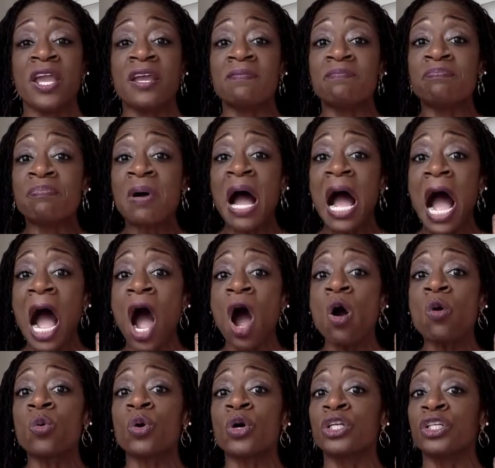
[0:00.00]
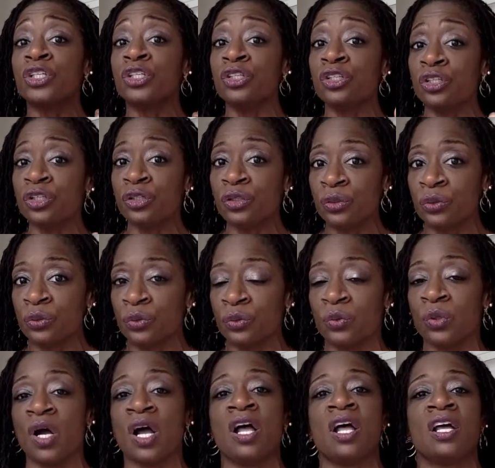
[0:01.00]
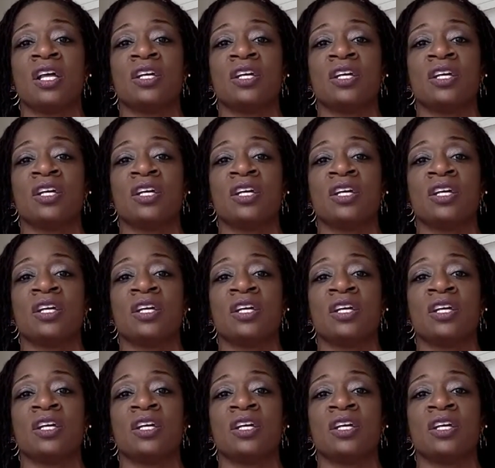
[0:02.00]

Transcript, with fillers: empower you